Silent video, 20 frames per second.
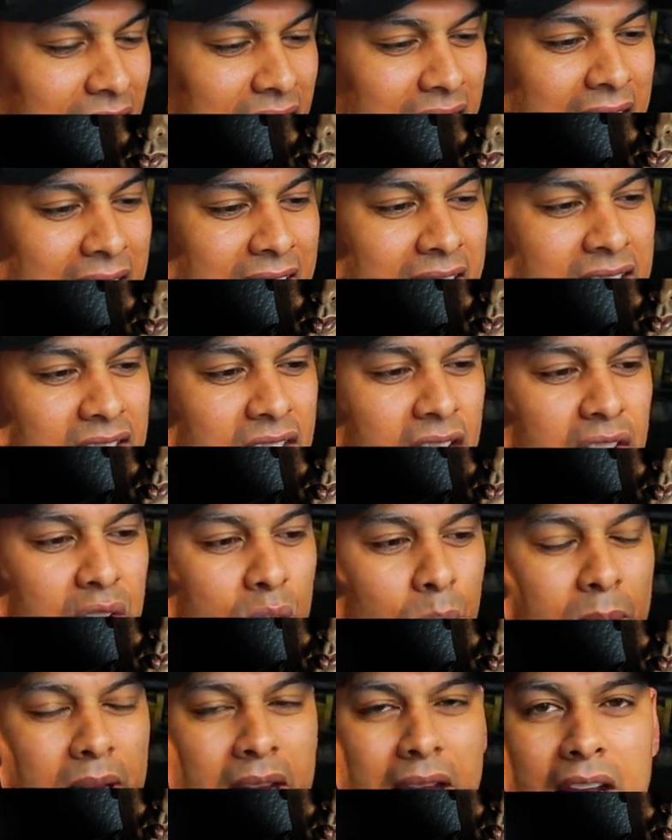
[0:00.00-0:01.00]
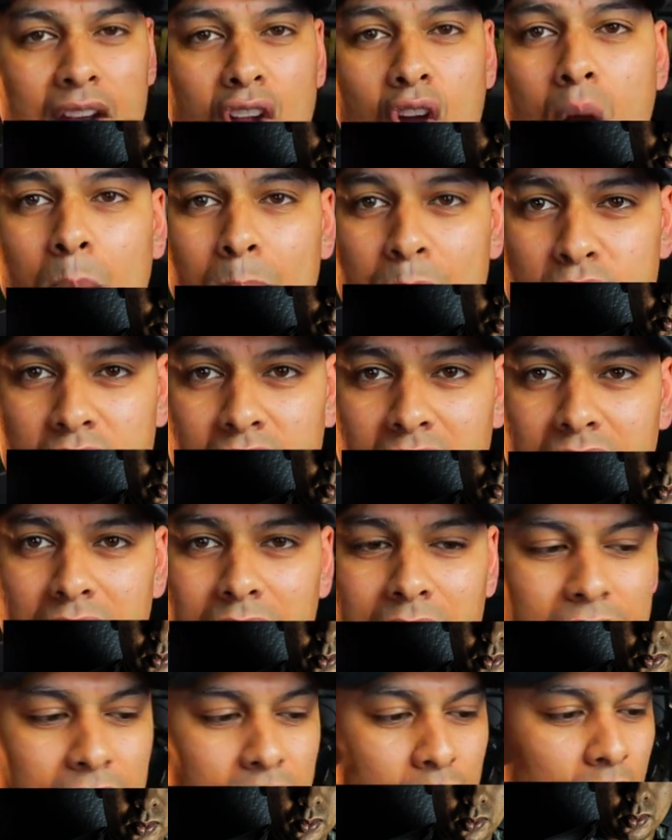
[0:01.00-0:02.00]
That is going to be an option
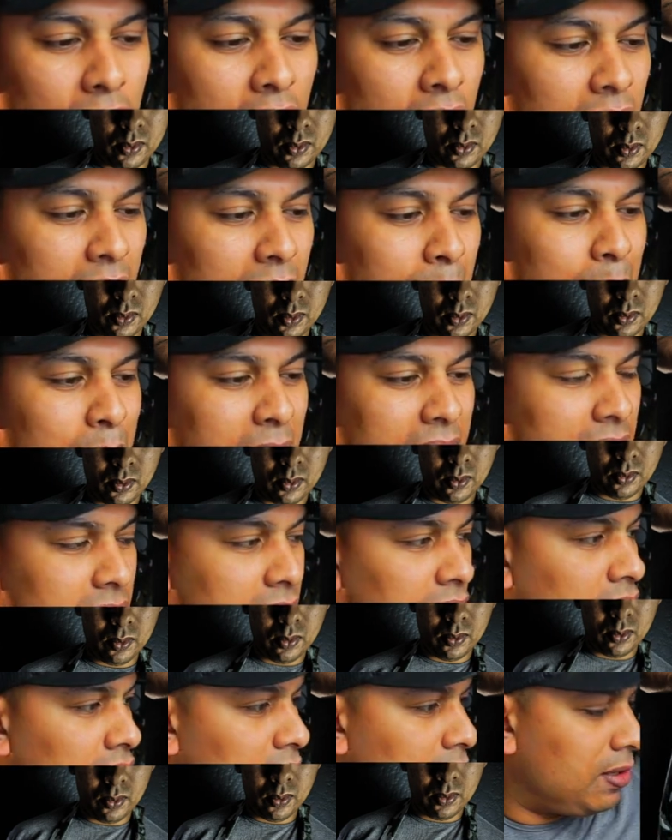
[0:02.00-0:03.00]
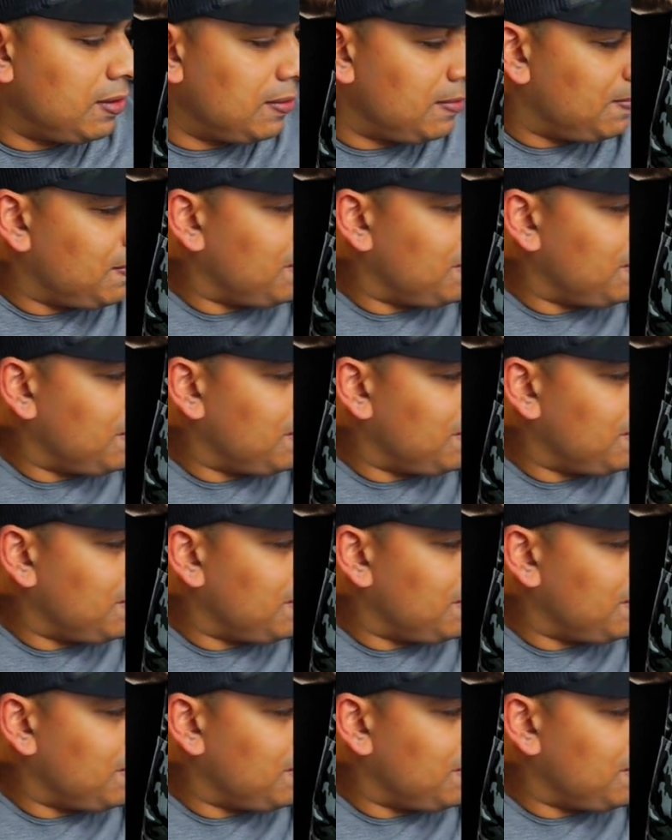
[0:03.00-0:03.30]
if you are a Patreon